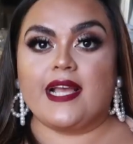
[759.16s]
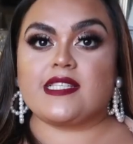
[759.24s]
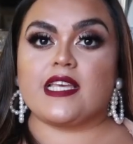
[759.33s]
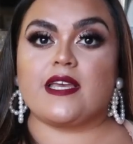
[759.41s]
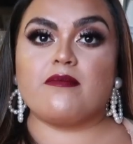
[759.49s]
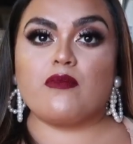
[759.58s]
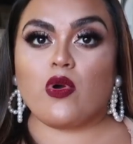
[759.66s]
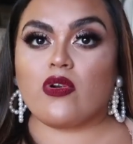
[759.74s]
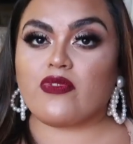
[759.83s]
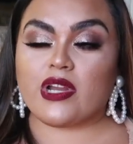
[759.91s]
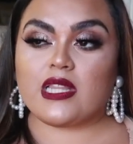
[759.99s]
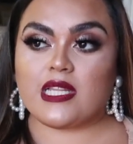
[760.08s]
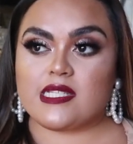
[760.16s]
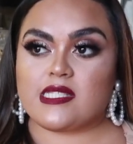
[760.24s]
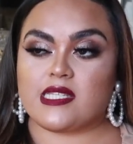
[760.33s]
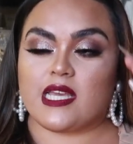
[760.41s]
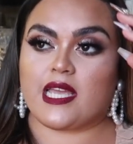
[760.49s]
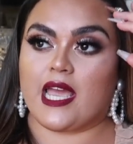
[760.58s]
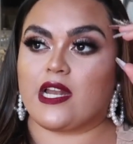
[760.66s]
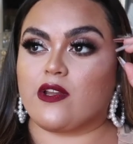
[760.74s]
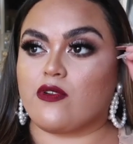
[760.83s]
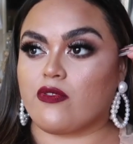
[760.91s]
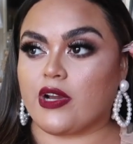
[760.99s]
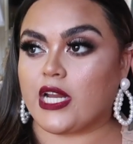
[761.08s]
it's a more realistic
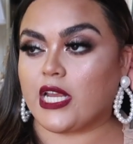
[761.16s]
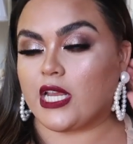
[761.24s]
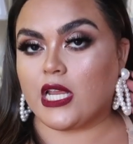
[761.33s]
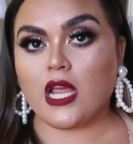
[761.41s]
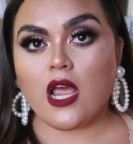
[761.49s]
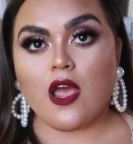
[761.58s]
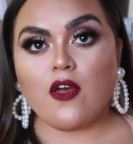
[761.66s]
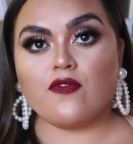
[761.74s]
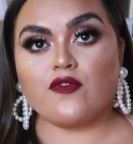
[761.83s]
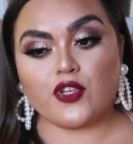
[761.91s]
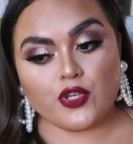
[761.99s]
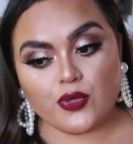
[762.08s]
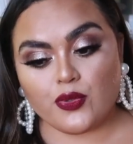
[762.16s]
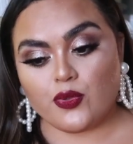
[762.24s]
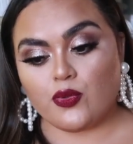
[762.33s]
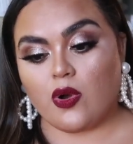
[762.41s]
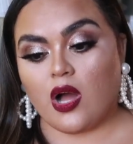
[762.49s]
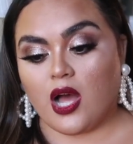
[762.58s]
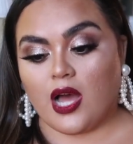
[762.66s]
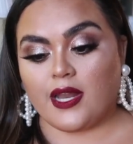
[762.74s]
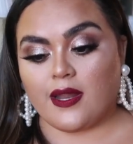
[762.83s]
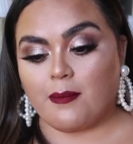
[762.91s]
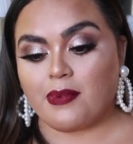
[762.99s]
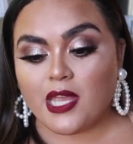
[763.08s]
and gritty view
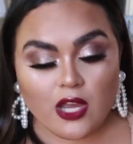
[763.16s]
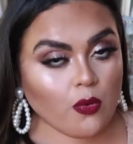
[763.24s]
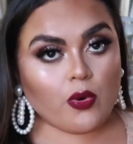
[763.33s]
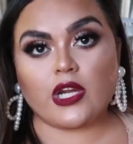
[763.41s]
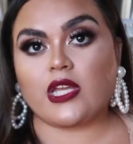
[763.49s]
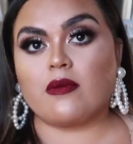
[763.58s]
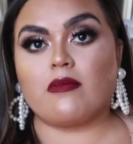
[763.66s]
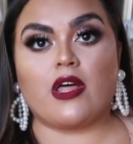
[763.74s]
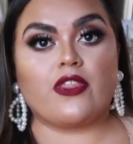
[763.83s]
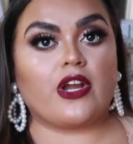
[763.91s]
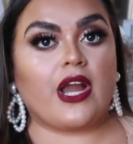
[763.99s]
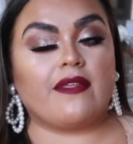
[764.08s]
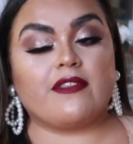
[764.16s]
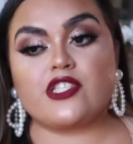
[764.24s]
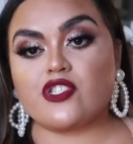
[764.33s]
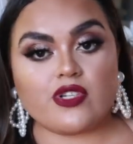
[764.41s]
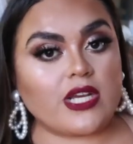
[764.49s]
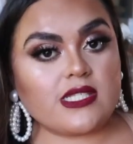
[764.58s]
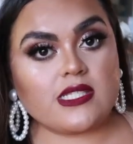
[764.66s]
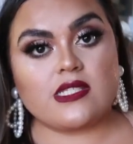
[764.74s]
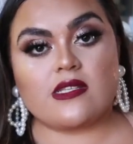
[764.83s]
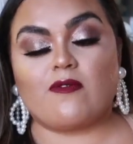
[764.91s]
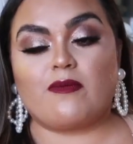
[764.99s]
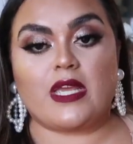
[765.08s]
on being a working mother and the
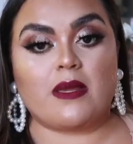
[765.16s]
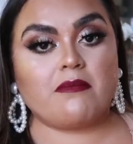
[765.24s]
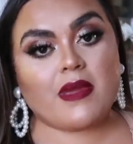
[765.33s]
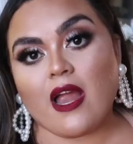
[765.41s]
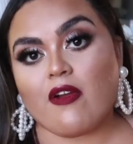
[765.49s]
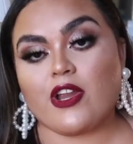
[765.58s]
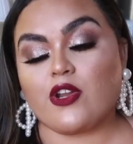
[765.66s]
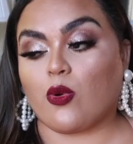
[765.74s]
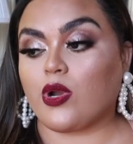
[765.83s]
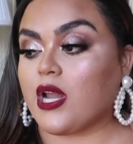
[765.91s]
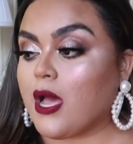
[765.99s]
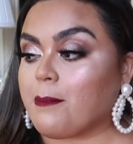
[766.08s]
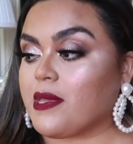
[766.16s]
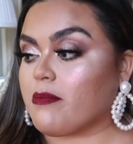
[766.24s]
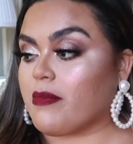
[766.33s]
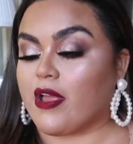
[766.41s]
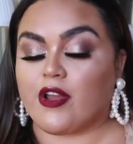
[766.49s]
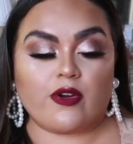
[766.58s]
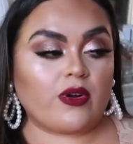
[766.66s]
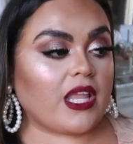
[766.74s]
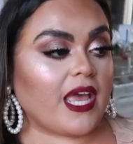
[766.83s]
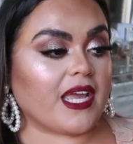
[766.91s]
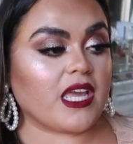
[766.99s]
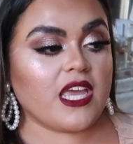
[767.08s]
stresses of being married or not being married or
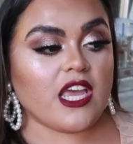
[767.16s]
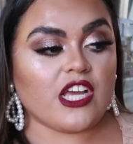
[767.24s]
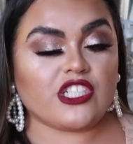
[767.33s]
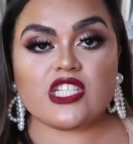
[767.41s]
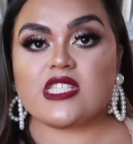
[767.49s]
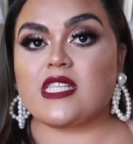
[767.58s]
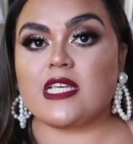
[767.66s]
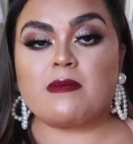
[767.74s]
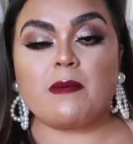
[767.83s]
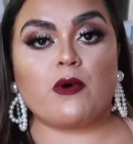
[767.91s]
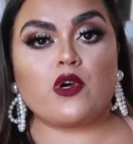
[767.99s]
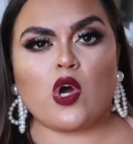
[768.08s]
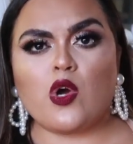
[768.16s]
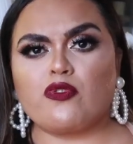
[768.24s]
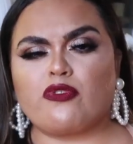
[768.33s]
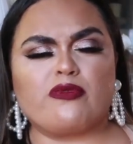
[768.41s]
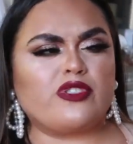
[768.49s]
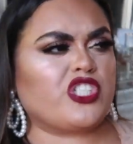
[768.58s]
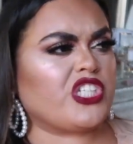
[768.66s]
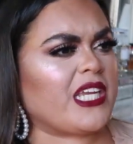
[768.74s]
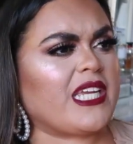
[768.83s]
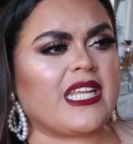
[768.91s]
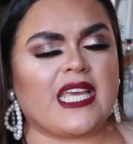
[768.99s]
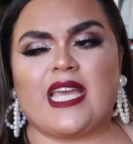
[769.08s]
like just things people go through
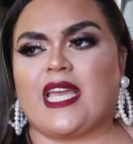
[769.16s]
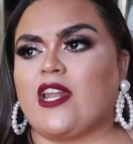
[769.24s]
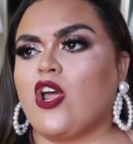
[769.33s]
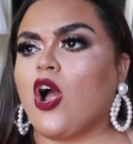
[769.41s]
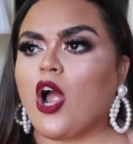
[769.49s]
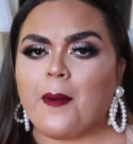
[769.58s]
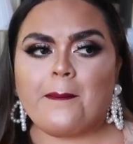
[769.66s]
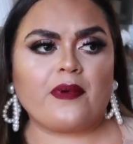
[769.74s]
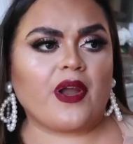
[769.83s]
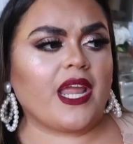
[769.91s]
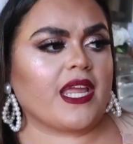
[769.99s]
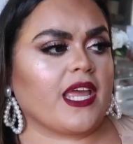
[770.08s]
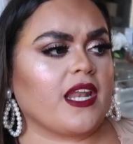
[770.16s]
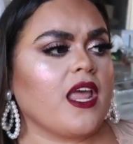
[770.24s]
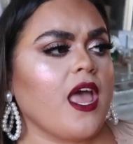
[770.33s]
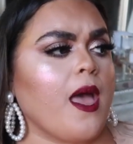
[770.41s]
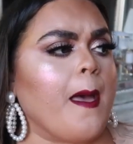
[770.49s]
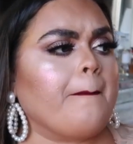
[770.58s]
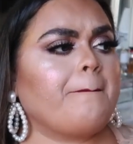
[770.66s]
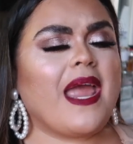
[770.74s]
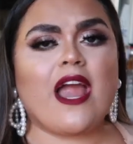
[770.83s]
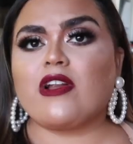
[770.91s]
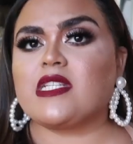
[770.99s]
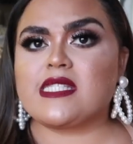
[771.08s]
cheating and heartbreak and
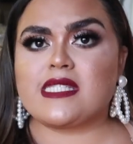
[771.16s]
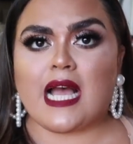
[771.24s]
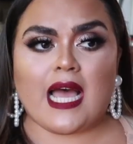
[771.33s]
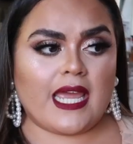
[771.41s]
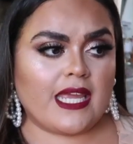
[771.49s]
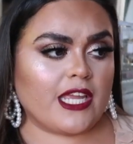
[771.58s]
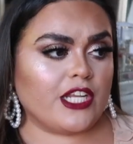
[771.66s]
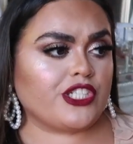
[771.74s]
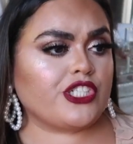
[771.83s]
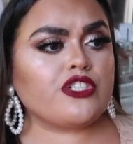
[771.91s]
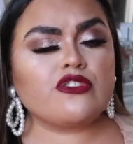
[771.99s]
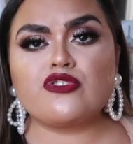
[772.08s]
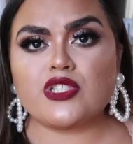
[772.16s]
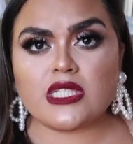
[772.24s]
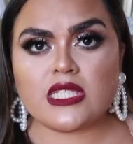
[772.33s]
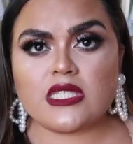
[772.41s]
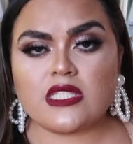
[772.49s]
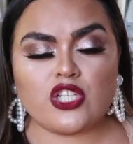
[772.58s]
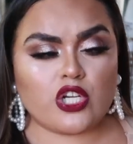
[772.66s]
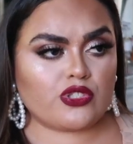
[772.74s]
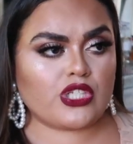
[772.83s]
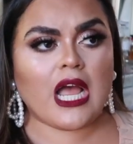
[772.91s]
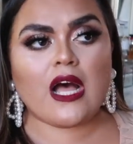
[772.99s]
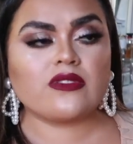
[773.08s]
parents dying and children you know
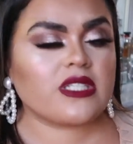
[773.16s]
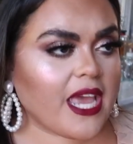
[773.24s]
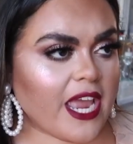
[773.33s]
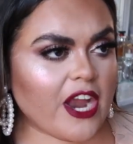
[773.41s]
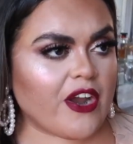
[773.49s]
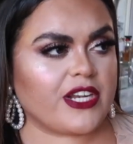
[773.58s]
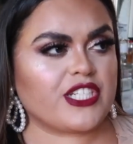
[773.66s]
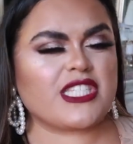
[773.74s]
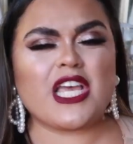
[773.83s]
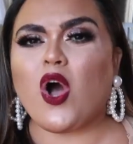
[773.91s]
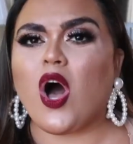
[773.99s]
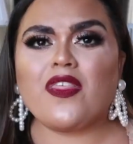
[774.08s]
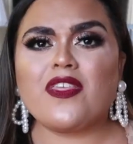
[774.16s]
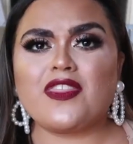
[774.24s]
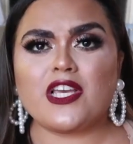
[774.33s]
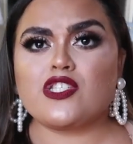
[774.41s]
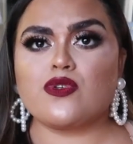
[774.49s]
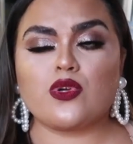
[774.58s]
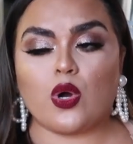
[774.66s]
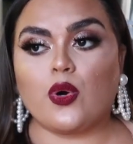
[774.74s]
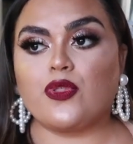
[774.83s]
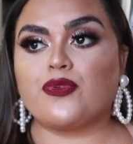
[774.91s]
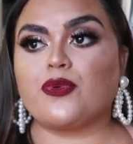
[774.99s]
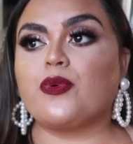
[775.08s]
childcare and just like all the things you
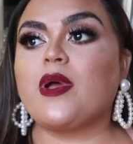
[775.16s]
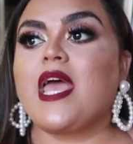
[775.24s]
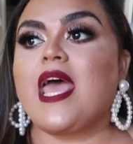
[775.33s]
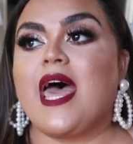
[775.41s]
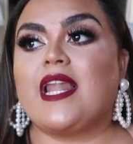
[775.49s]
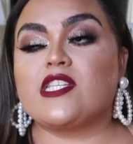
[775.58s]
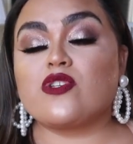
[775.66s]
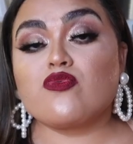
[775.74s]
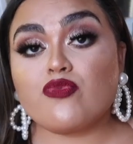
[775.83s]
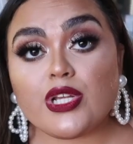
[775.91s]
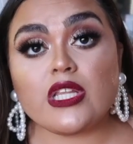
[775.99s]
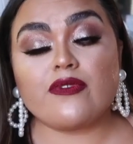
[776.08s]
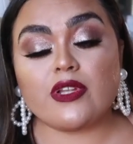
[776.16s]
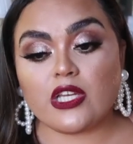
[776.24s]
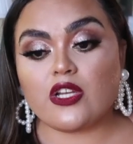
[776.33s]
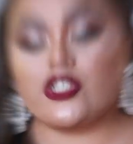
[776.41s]
go through and it's a really really